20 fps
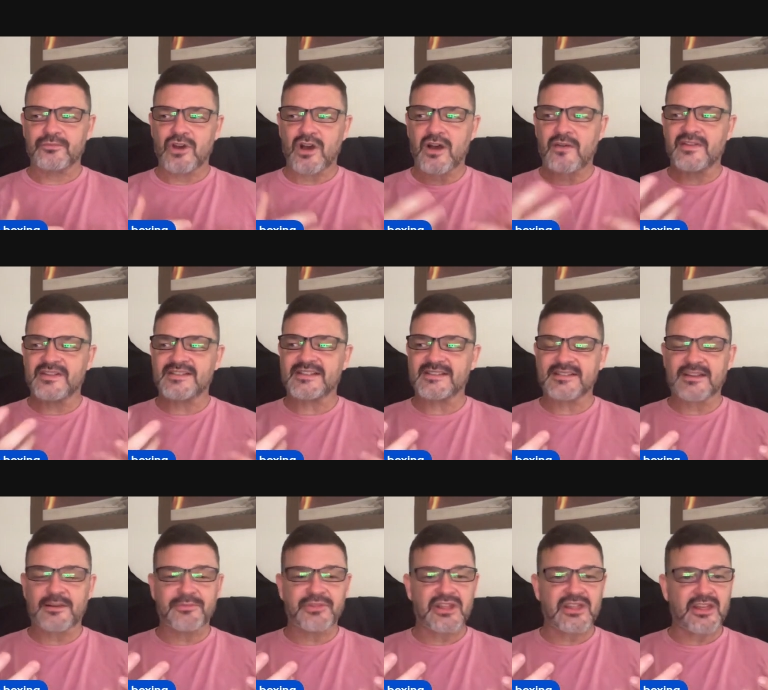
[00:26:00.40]
obviously
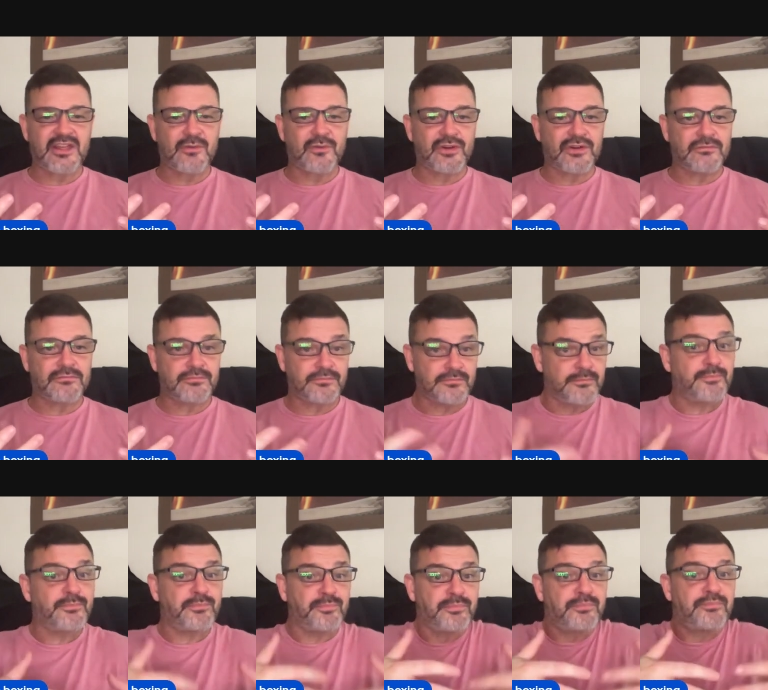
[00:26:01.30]
something that would
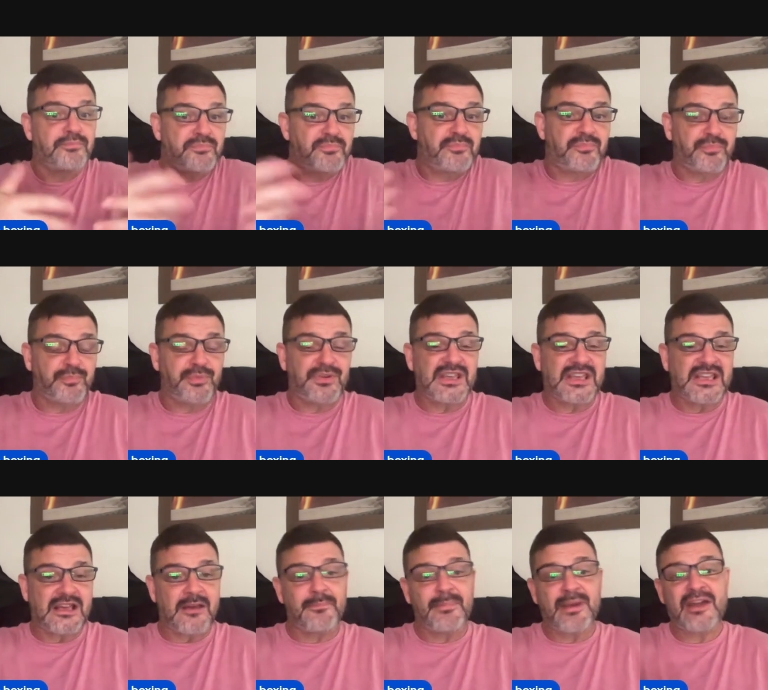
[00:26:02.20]

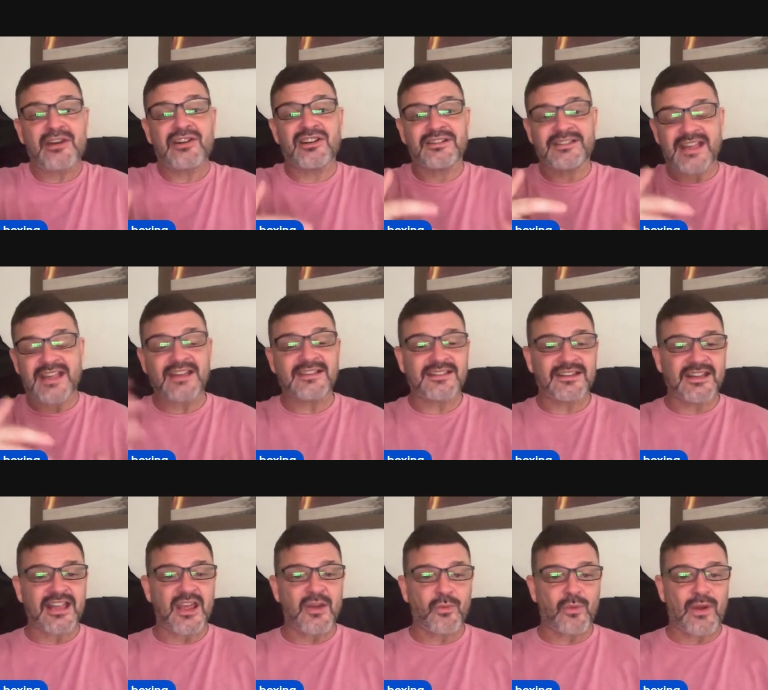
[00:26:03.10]
be a better
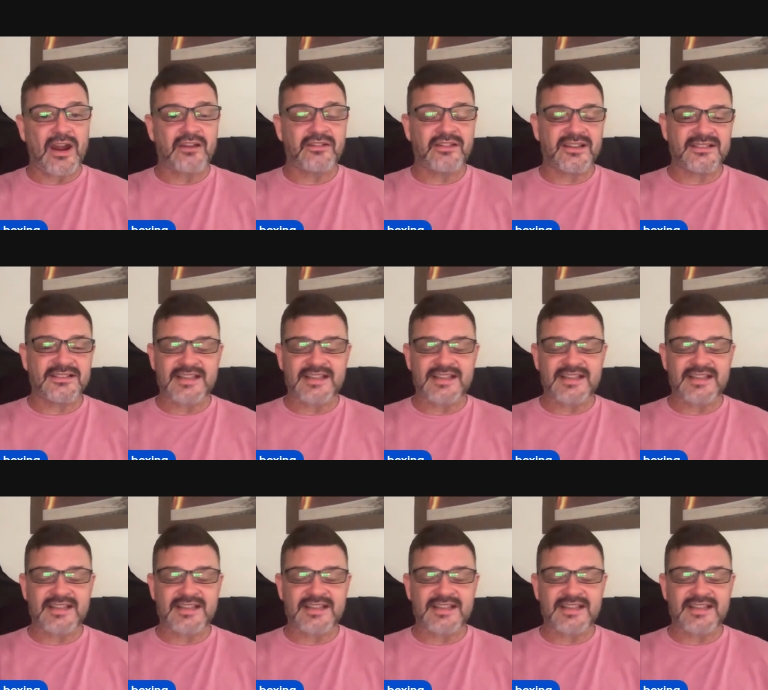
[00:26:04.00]
day-to-day wear than